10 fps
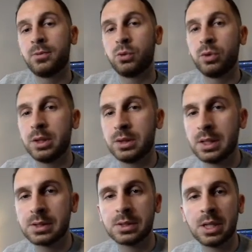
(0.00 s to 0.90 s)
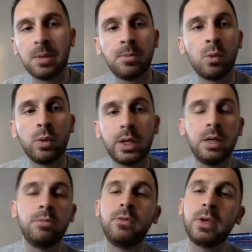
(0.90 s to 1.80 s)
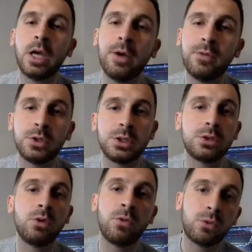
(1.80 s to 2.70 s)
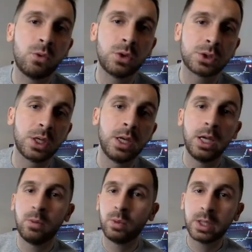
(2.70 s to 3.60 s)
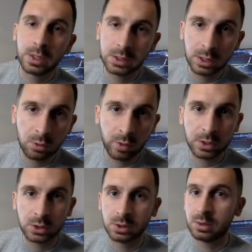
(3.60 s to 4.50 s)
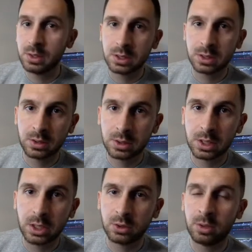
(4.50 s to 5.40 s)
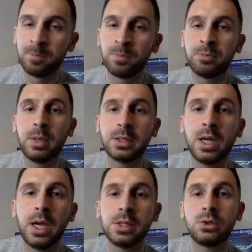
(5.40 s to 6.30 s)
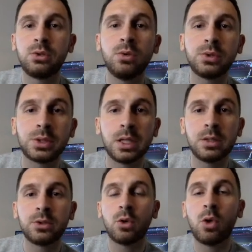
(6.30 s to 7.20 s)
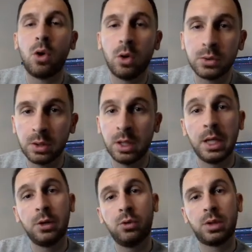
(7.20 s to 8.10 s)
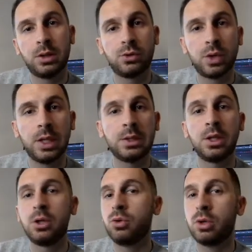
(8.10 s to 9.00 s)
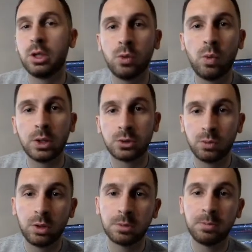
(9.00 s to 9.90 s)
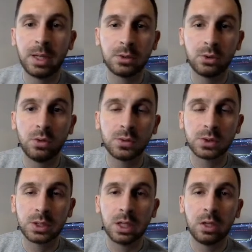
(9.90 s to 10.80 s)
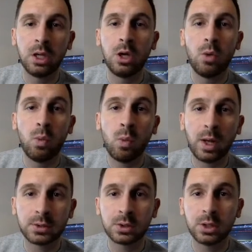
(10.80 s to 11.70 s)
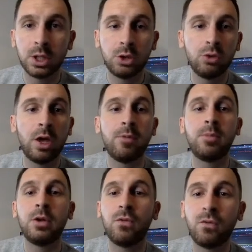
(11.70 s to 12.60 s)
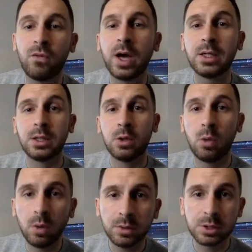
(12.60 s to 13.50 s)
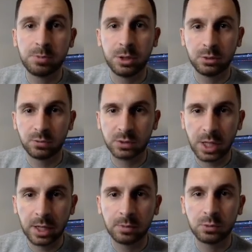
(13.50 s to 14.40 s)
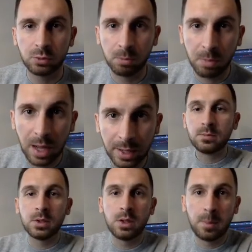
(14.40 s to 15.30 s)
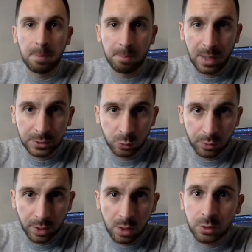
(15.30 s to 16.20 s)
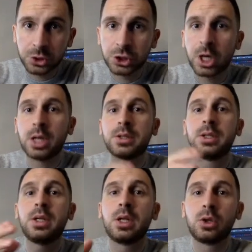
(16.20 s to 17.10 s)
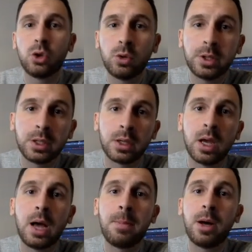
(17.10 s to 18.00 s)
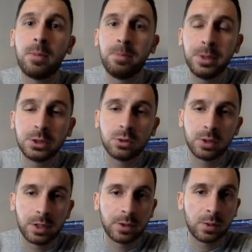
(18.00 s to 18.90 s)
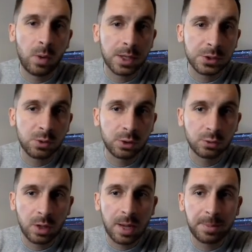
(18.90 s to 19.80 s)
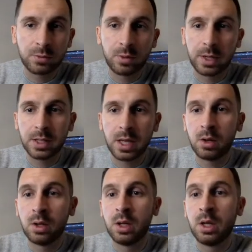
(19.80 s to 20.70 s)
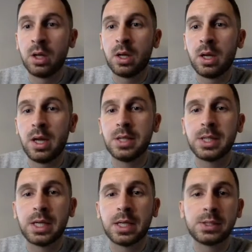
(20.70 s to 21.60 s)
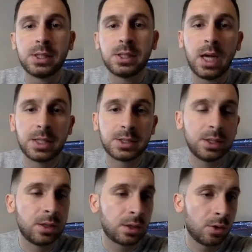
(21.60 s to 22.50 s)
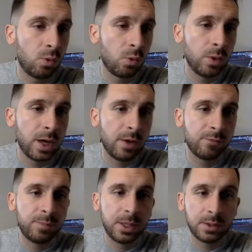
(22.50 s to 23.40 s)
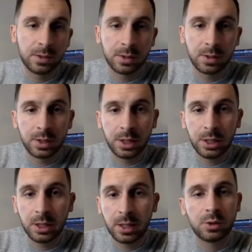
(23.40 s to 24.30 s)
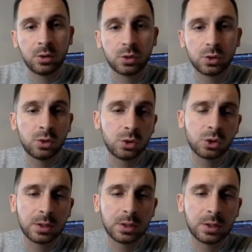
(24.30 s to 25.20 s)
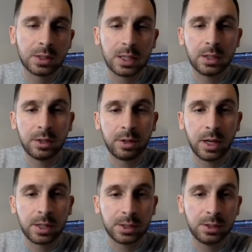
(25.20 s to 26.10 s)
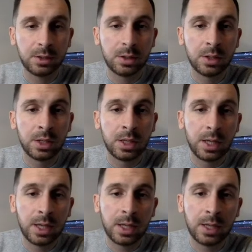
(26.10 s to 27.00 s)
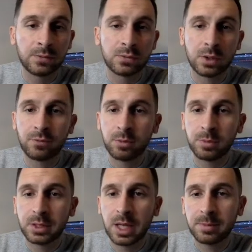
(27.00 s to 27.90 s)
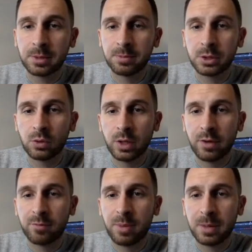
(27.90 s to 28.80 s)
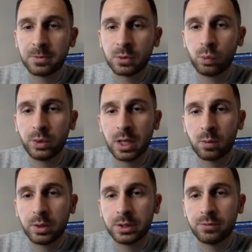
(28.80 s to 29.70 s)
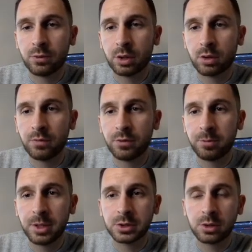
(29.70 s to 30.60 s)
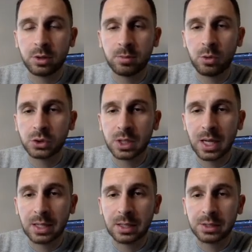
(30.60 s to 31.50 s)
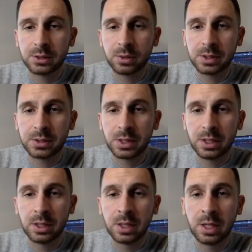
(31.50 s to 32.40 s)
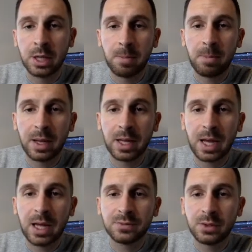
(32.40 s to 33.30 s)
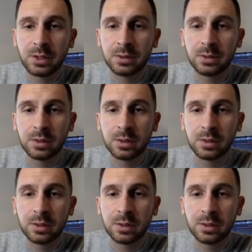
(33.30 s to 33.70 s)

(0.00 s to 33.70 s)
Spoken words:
to retest some weekly moving averages, of course, and we can see corrections. This is in the schedule. But guys, don't sell your hodl. You can trade, you can do what you want, but don't sell what you have been fighting all this period of time to buy. Back to the hour chart and talking about Bitcoin, what is going to happen right now. As I can see, guys, here we have been in a not so volatile area here, and from the time that Bitcoin have pumped, we are waiting for a confirmation, and most likely, as you can see, by adding